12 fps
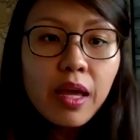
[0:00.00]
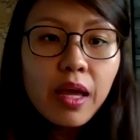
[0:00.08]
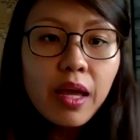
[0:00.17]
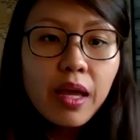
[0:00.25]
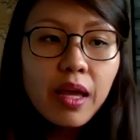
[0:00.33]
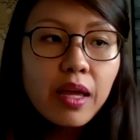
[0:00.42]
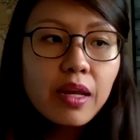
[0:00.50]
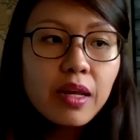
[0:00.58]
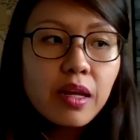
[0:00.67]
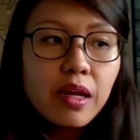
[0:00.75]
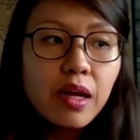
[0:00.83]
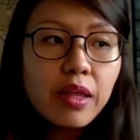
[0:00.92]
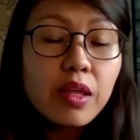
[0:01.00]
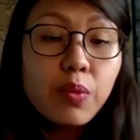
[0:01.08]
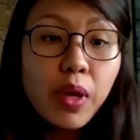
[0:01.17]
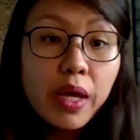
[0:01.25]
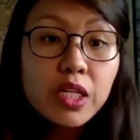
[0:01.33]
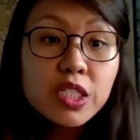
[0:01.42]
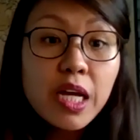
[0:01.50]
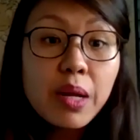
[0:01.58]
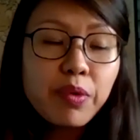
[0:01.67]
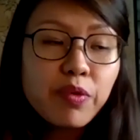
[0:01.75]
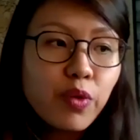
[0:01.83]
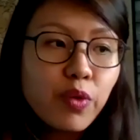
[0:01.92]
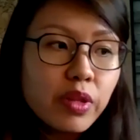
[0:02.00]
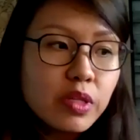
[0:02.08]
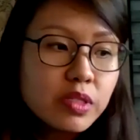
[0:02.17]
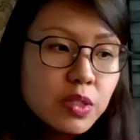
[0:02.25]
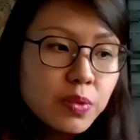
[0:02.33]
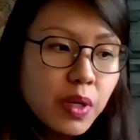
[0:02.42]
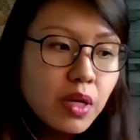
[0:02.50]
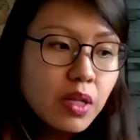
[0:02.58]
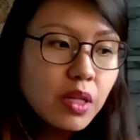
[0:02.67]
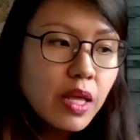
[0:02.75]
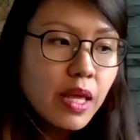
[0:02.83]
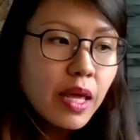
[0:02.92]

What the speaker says: And I think we had a chat before this as well,